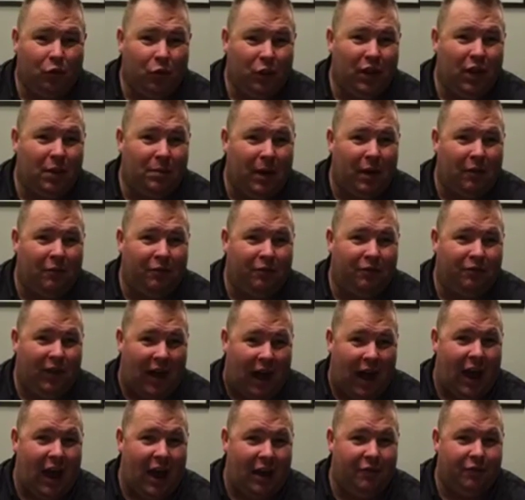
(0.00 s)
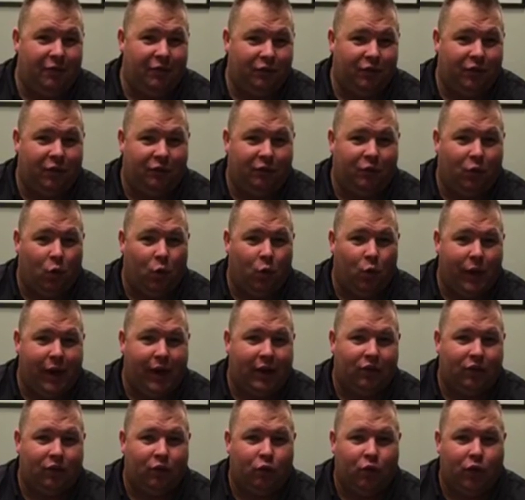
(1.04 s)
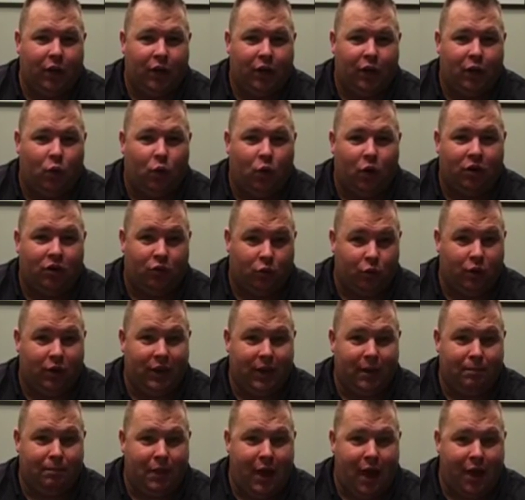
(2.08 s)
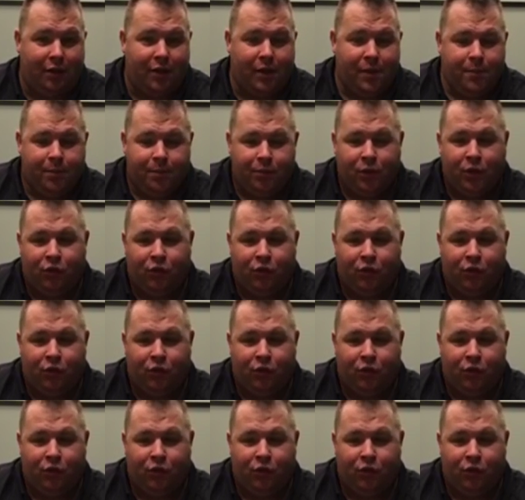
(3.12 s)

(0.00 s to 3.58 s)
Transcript: Really about five to four weeks of really good work, so really a month.